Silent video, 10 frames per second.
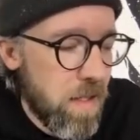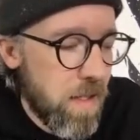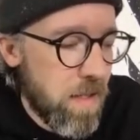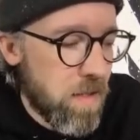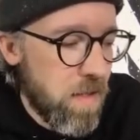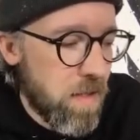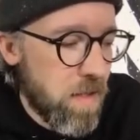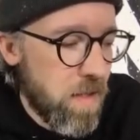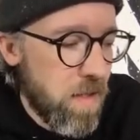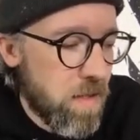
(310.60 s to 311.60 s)

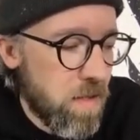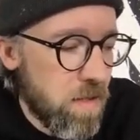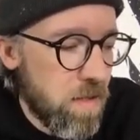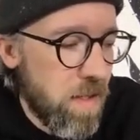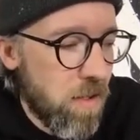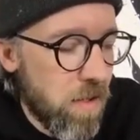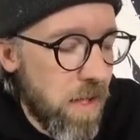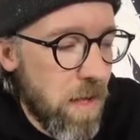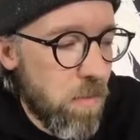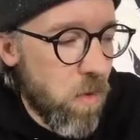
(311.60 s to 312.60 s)
it's a skill
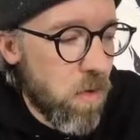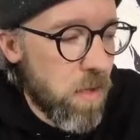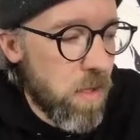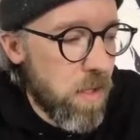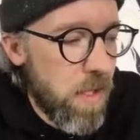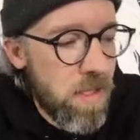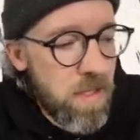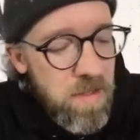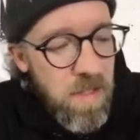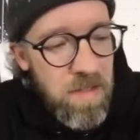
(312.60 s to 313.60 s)
game, or at
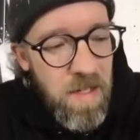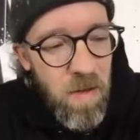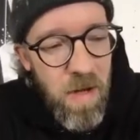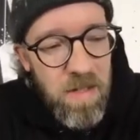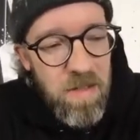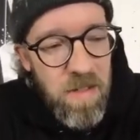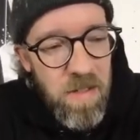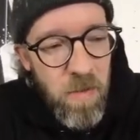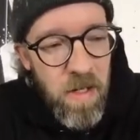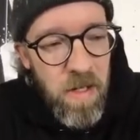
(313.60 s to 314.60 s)
least that's how I see
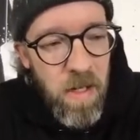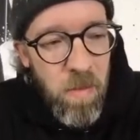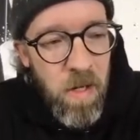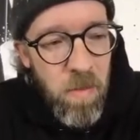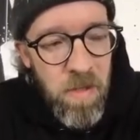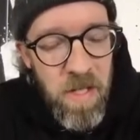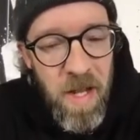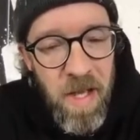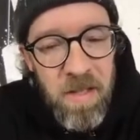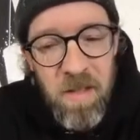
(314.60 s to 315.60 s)
it. When coming up in the
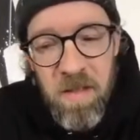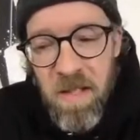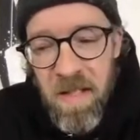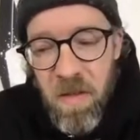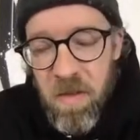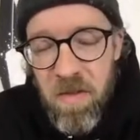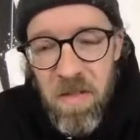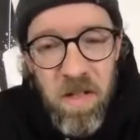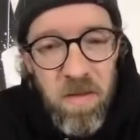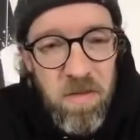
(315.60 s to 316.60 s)
90s, like it was
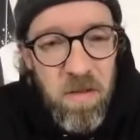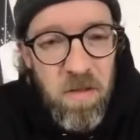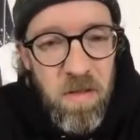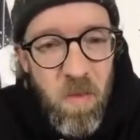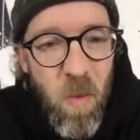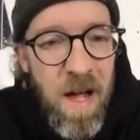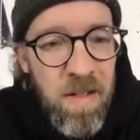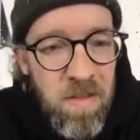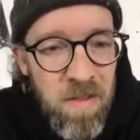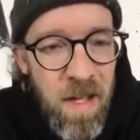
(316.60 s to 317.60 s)
skills. The
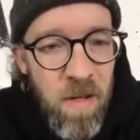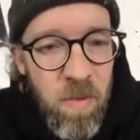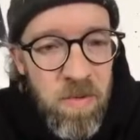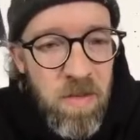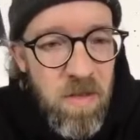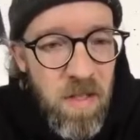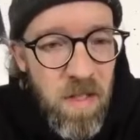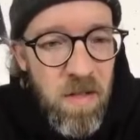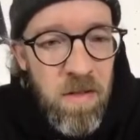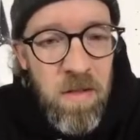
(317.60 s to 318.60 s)
wild style was a
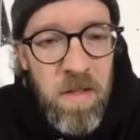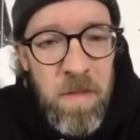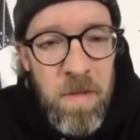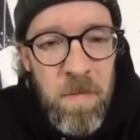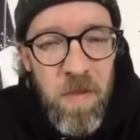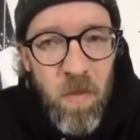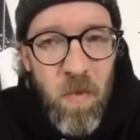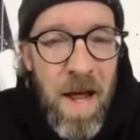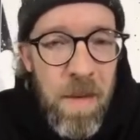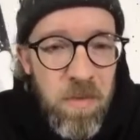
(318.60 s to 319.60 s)
skill. The
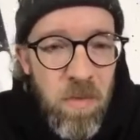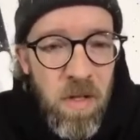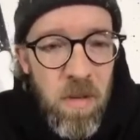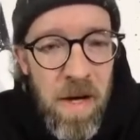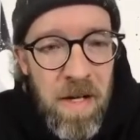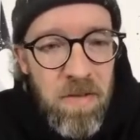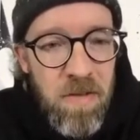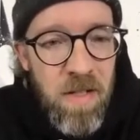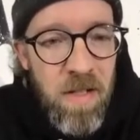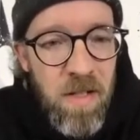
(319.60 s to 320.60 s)
raps were about
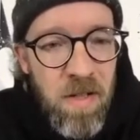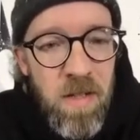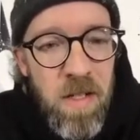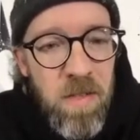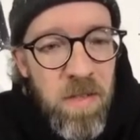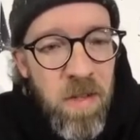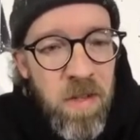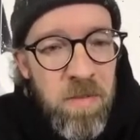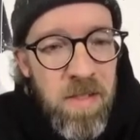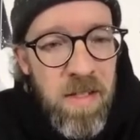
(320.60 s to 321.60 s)
skill. You know what
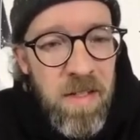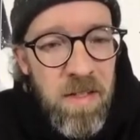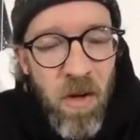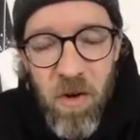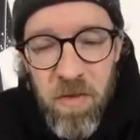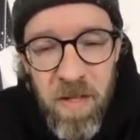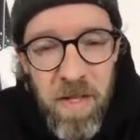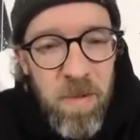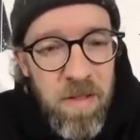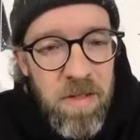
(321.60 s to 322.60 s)
I'm saying? The
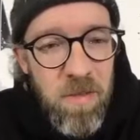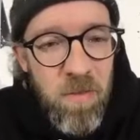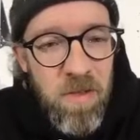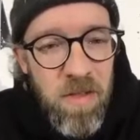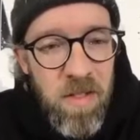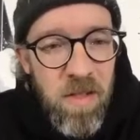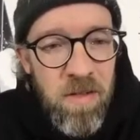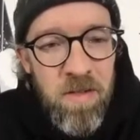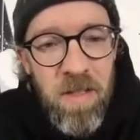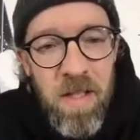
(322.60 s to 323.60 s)
turntablism was
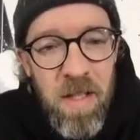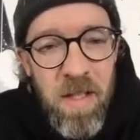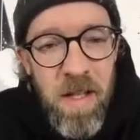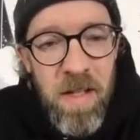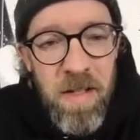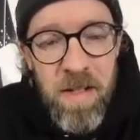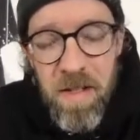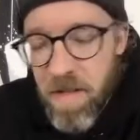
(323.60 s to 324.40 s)
skills. And